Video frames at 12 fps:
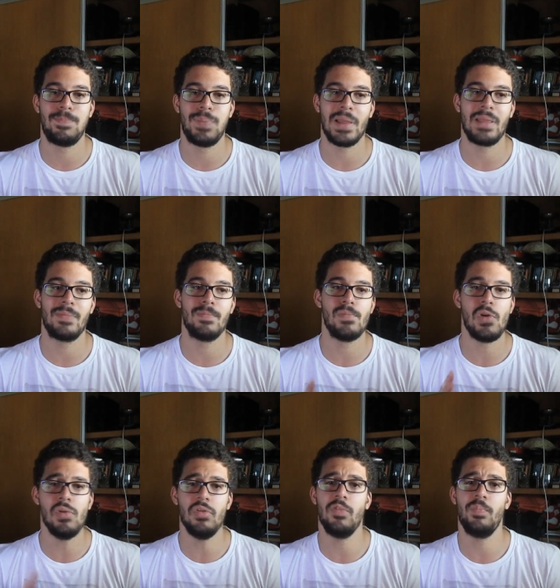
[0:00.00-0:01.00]
But
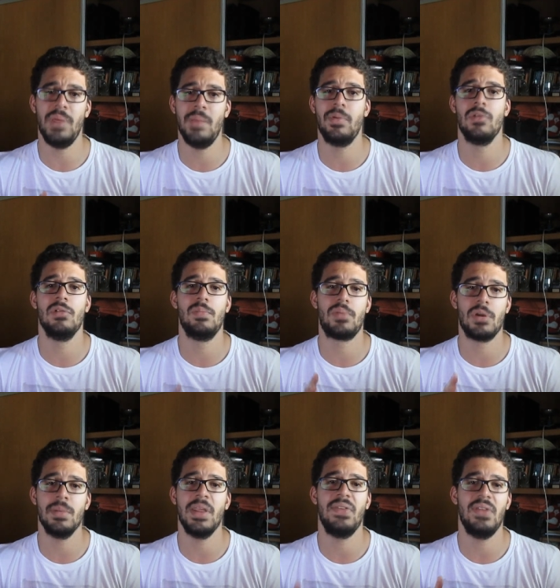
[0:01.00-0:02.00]
most people will
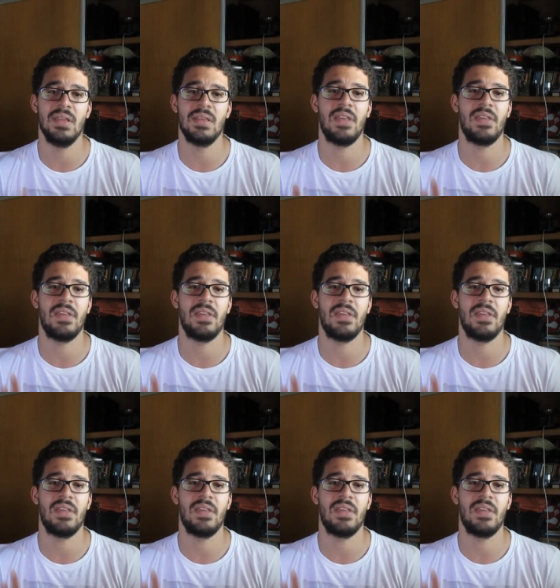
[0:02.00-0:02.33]
probably see it